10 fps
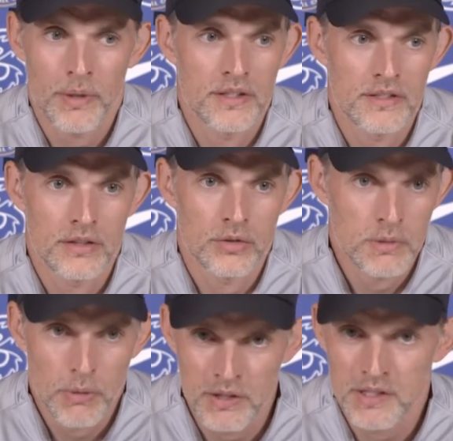He's a
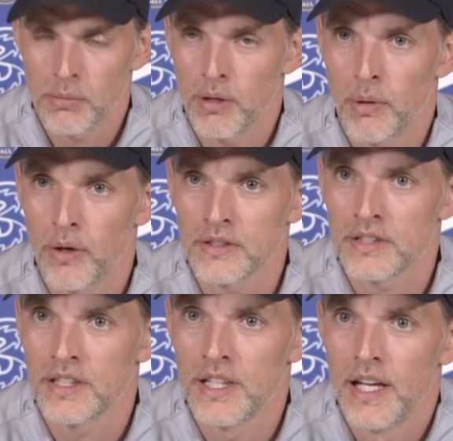responsible
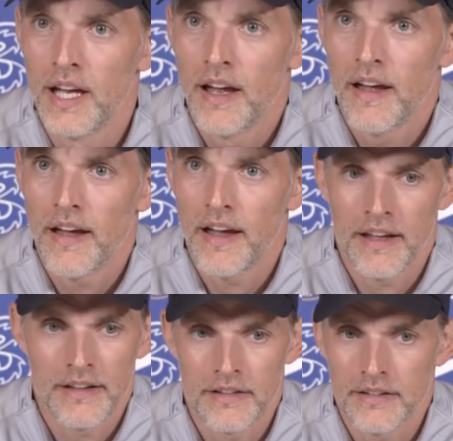person,
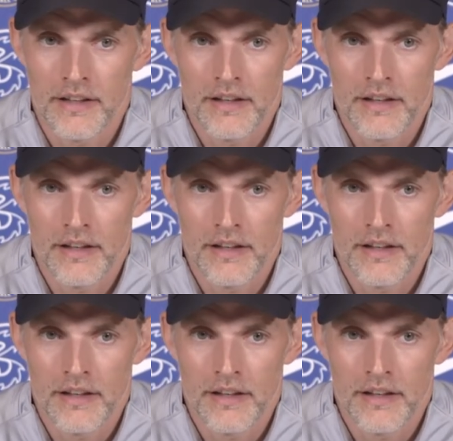and